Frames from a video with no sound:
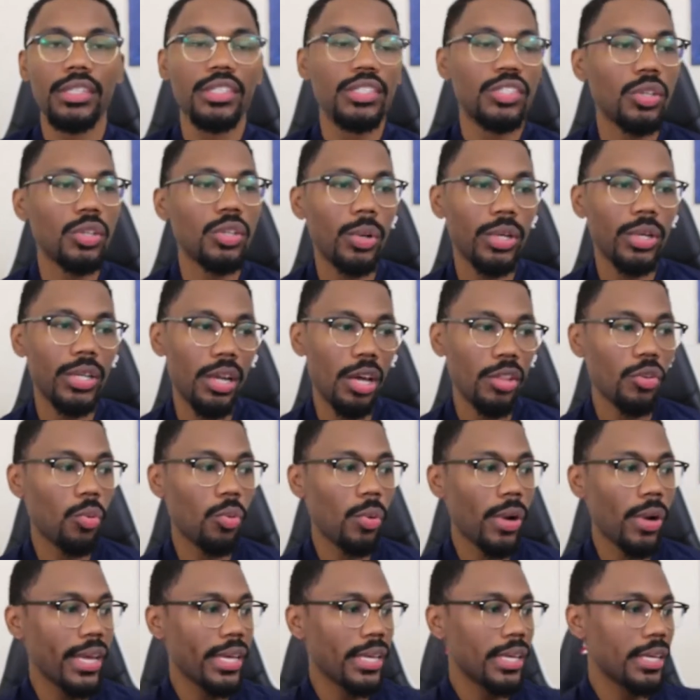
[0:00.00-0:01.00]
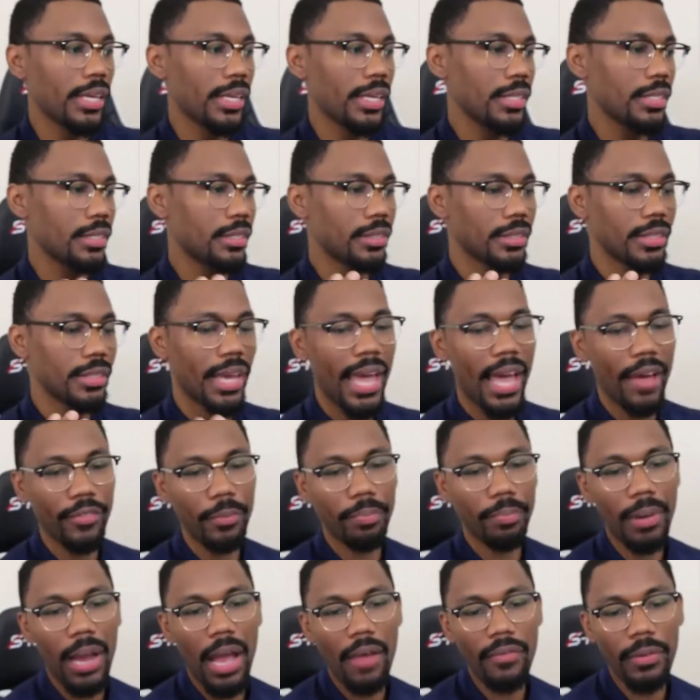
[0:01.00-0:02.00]
So another way is have a
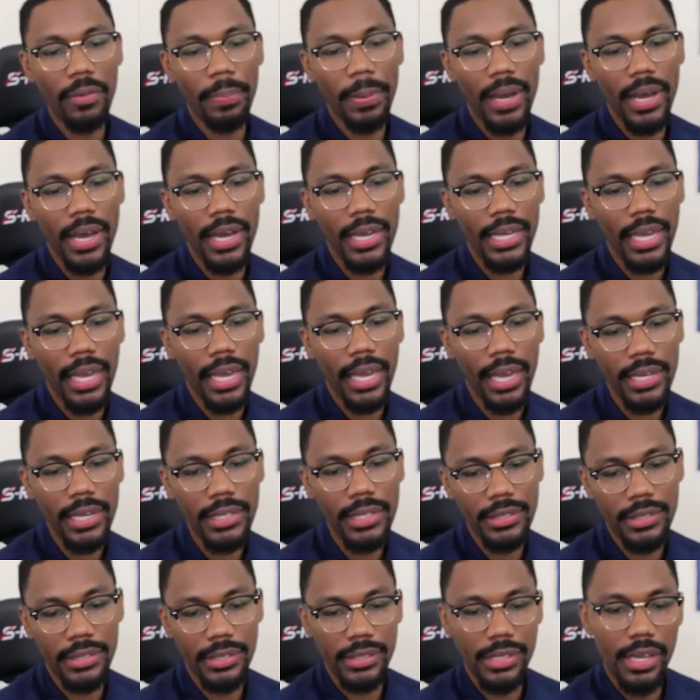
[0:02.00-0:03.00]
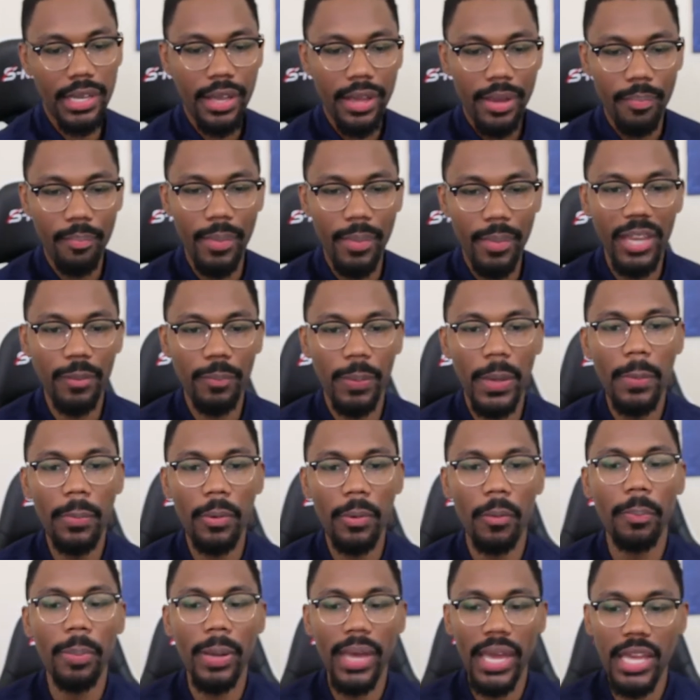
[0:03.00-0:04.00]
private podcast. Make
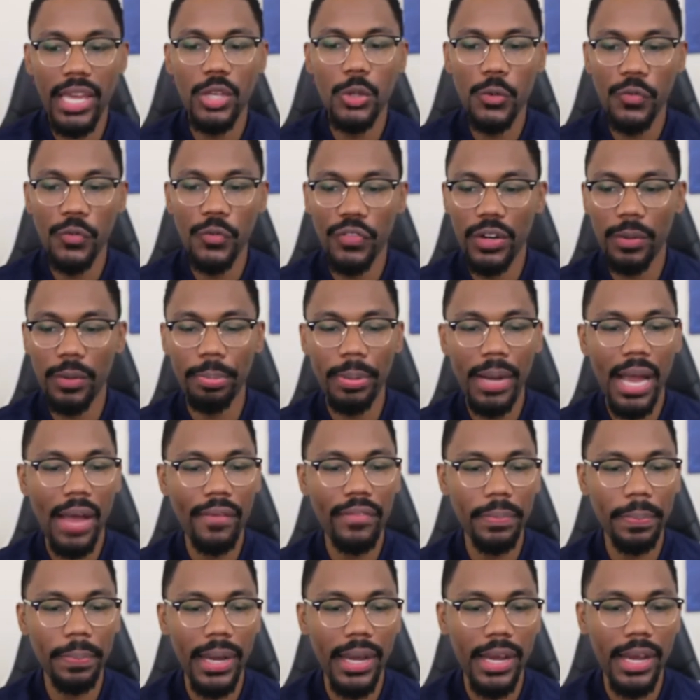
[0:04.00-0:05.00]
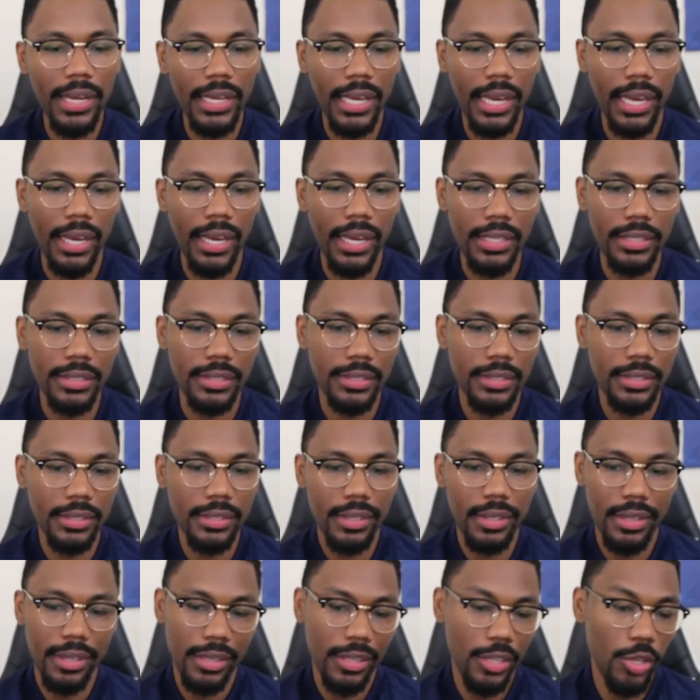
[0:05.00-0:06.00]
people pay you for the private podcast.
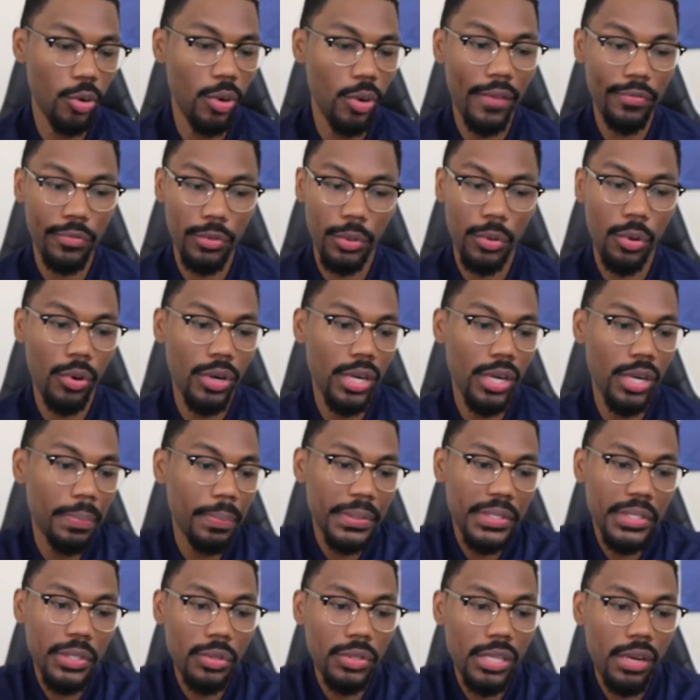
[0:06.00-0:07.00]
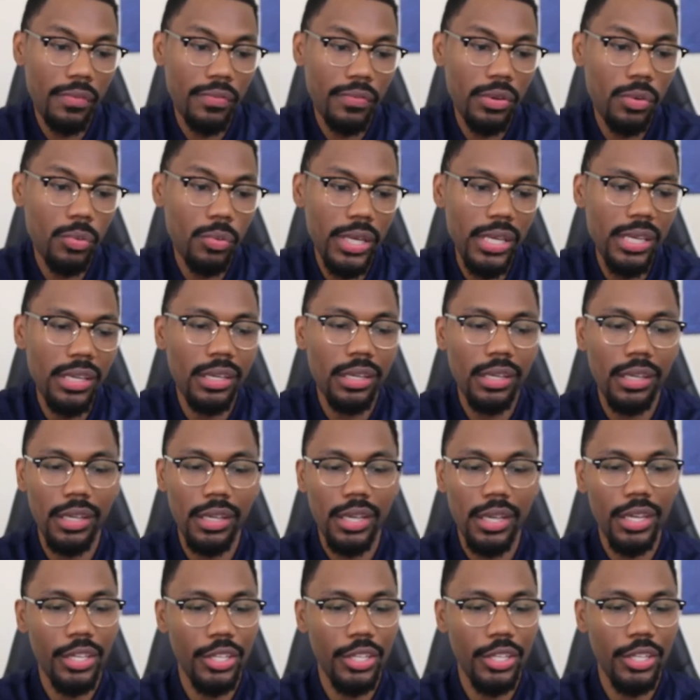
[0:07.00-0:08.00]
You don't have to record episodes every week.
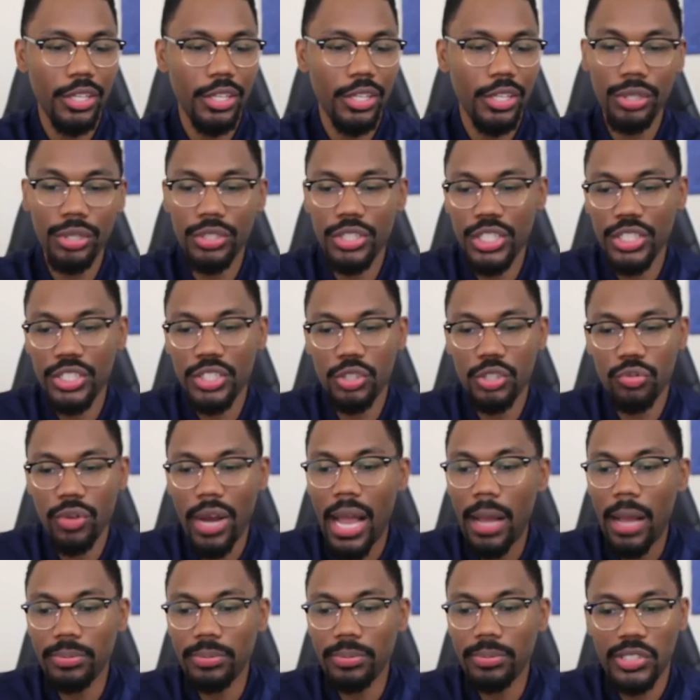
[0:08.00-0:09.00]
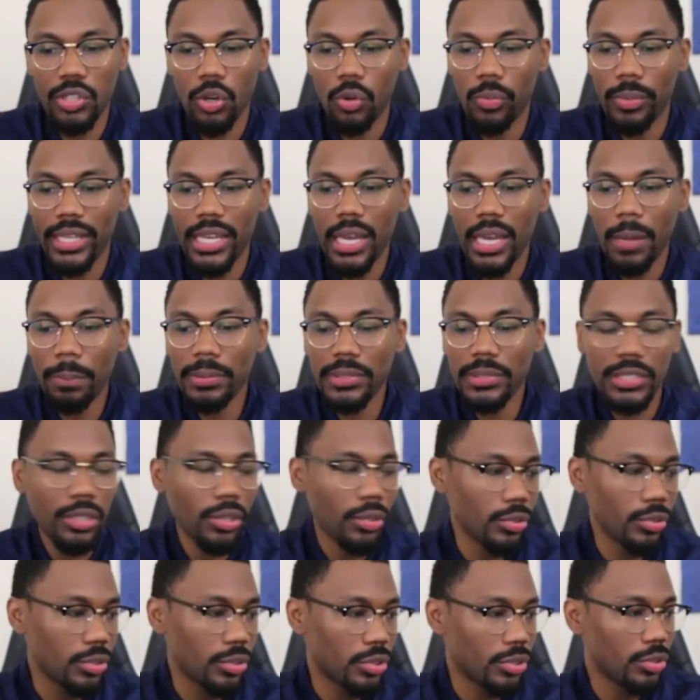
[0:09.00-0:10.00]
You can just drop so many
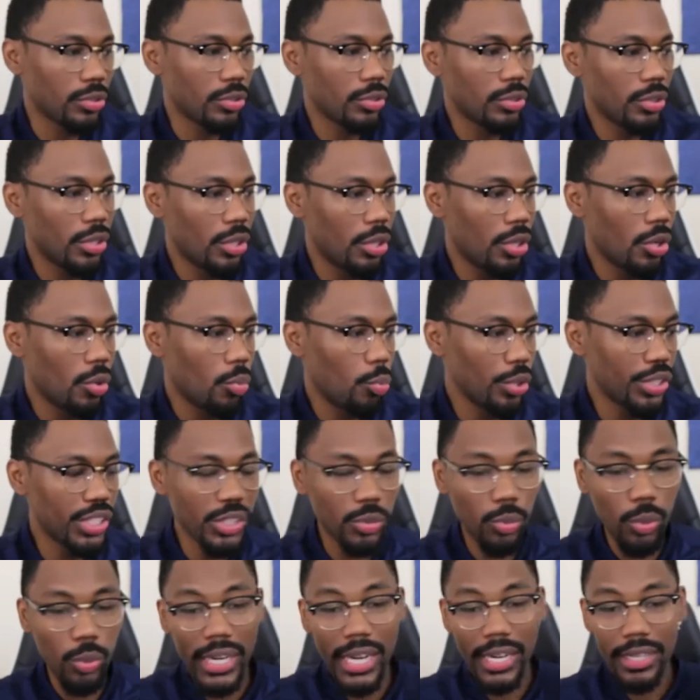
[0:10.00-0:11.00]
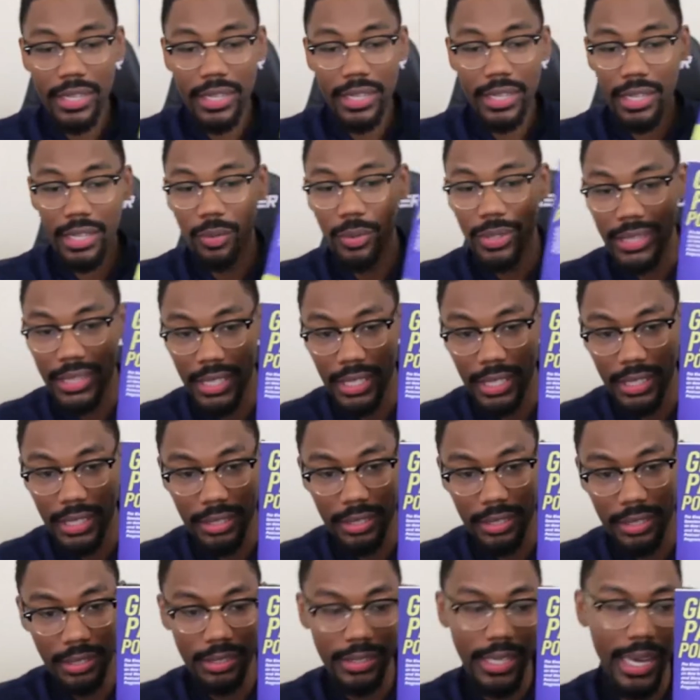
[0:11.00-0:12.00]
episodes, which is what I did with
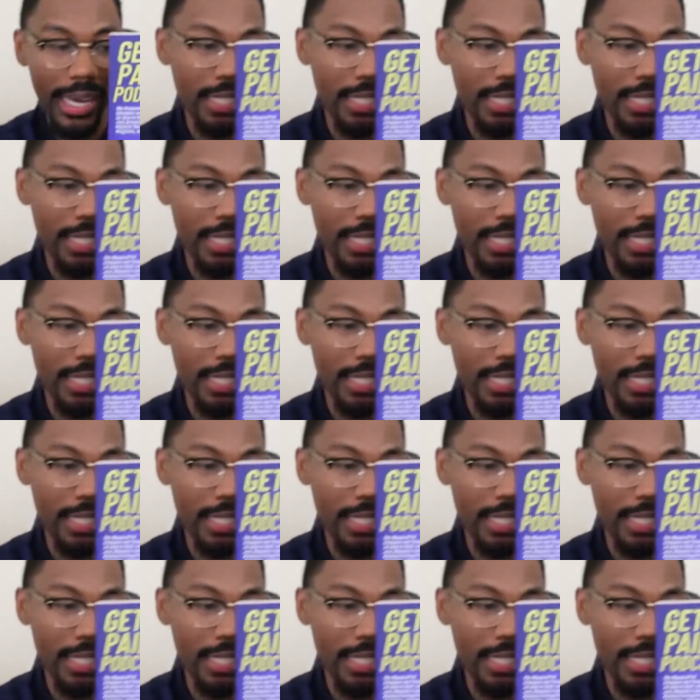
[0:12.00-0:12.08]
this.